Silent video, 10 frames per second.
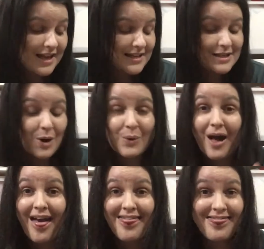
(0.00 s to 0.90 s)
So
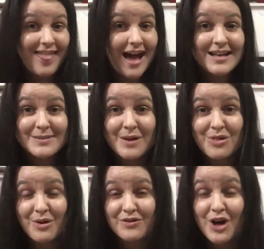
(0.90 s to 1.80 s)
that is my
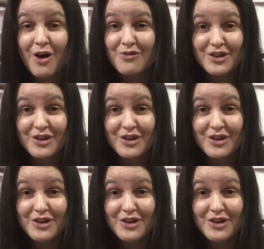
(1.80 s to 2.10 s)
thrift haul for